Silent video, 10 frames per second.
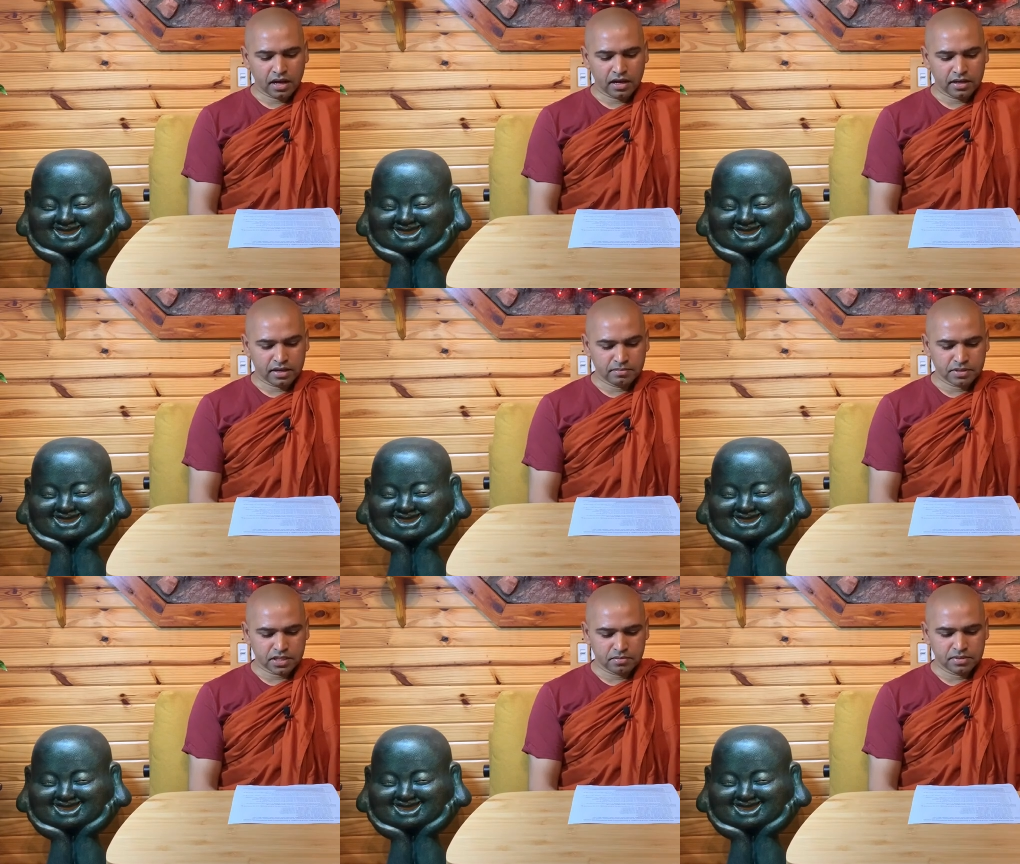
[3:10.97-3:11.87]
Speaker 1: I am
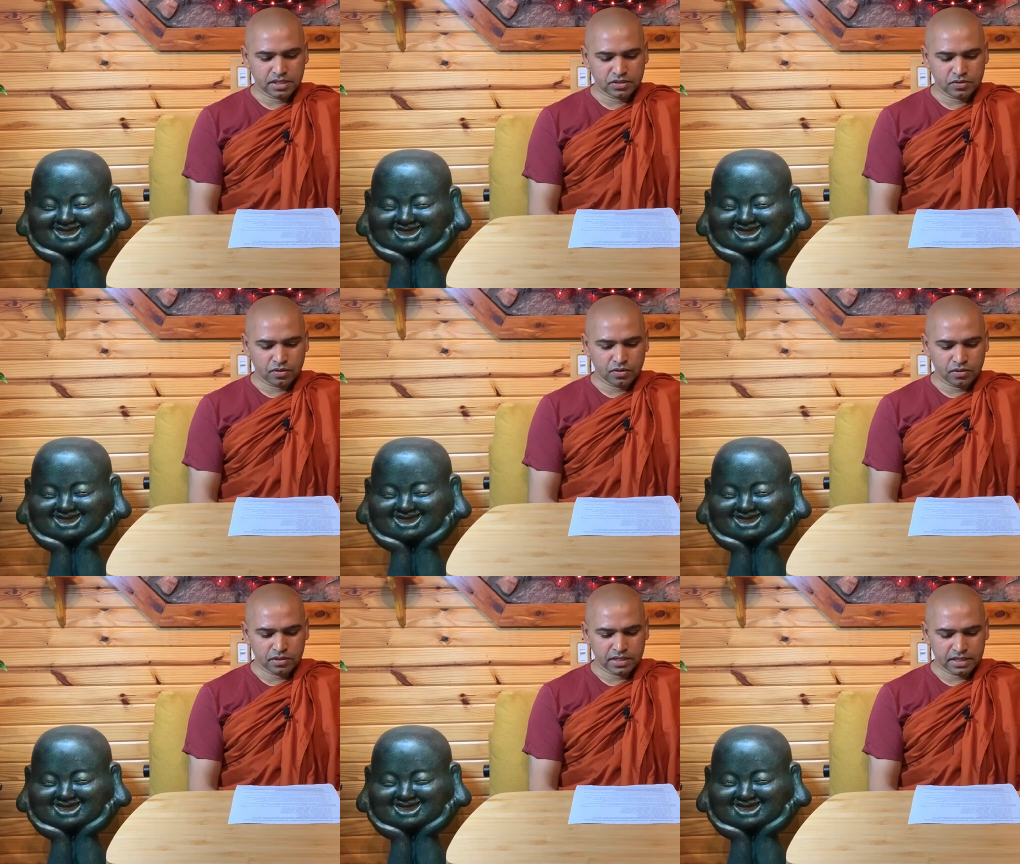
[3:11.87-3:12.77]
subject to
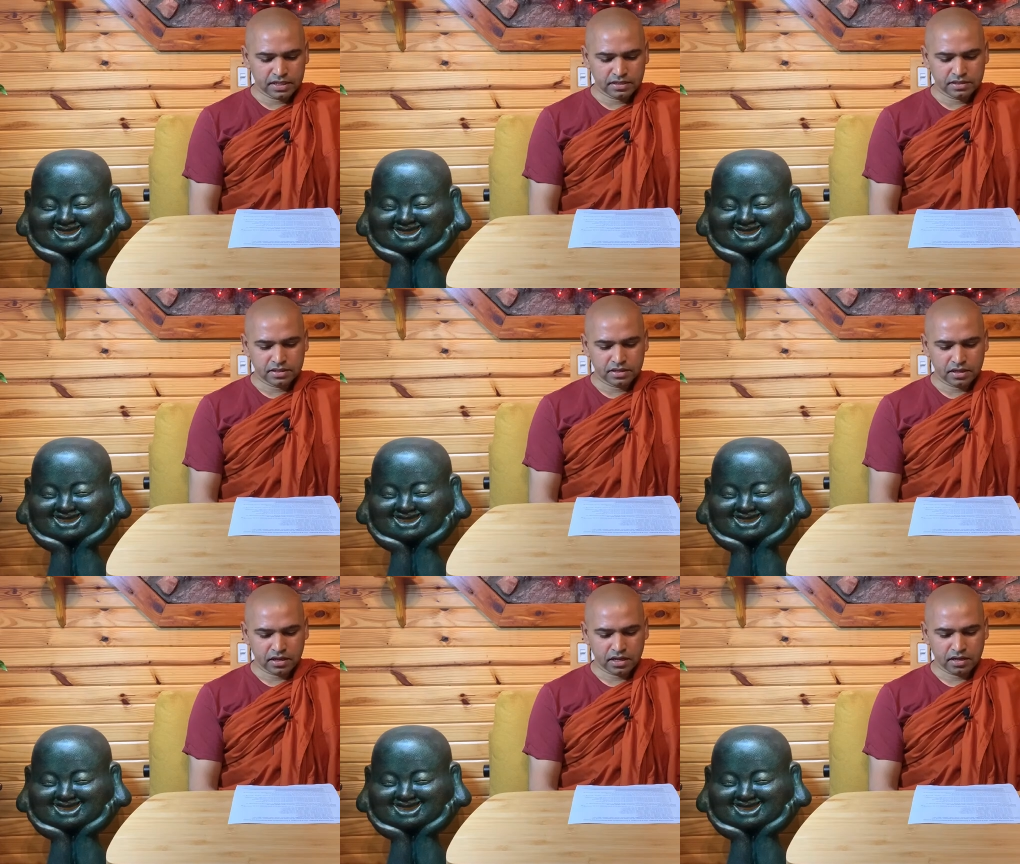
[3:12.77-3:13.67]
old age.
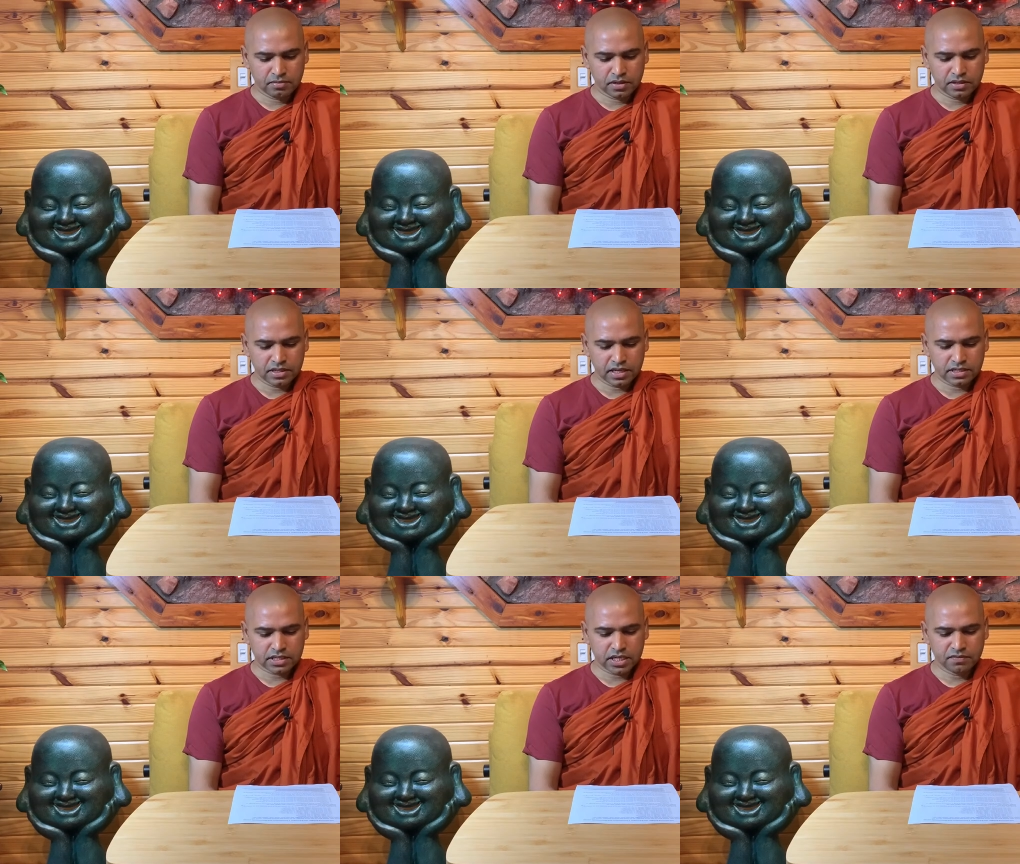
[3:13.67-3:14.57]
I am not
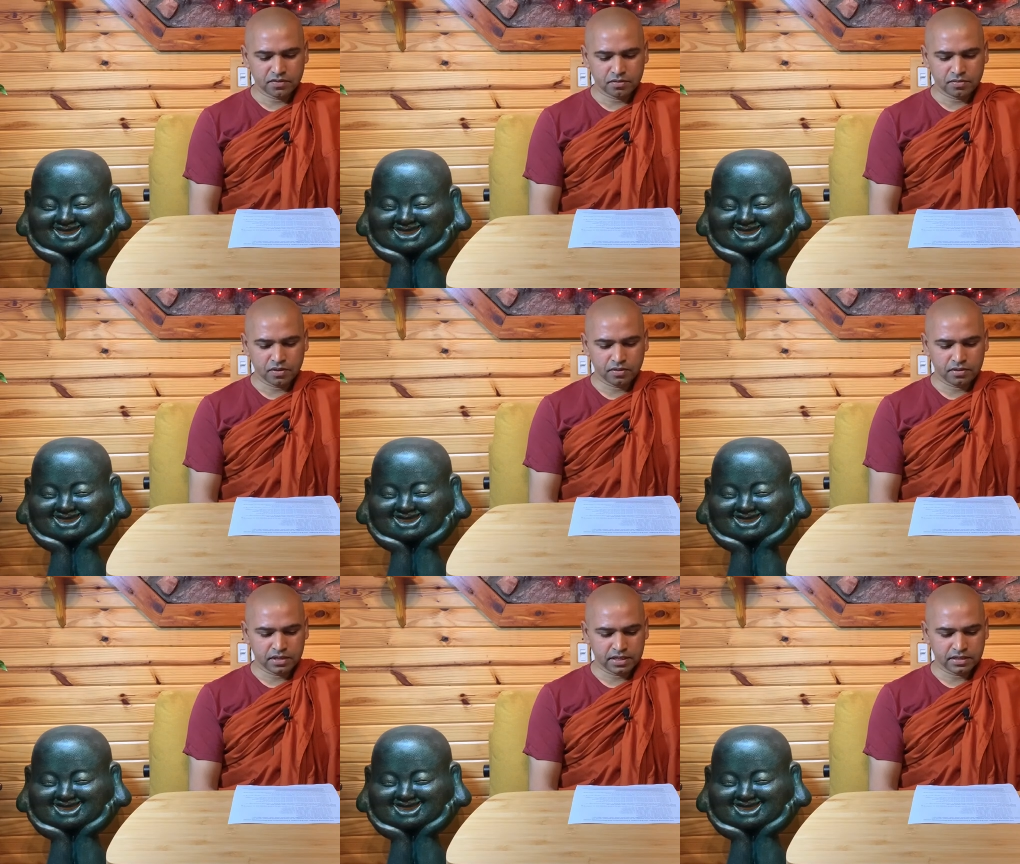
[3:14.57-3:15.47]
exempt from
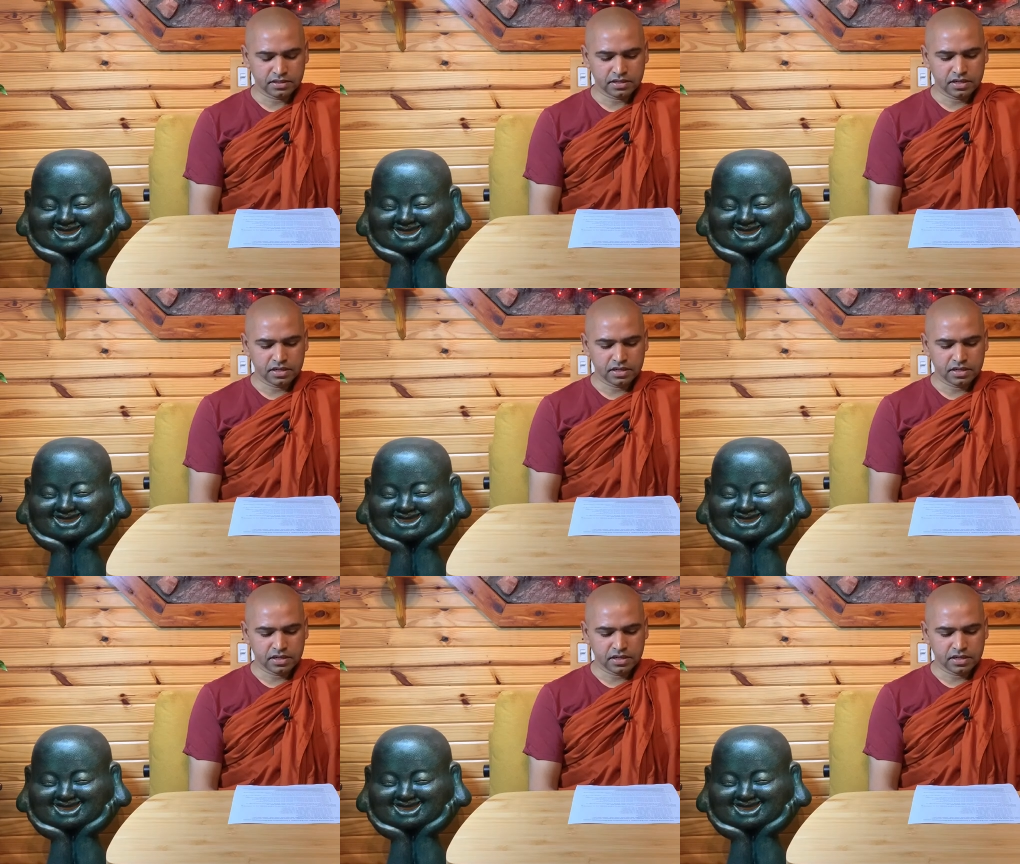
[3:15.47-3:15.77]
old age.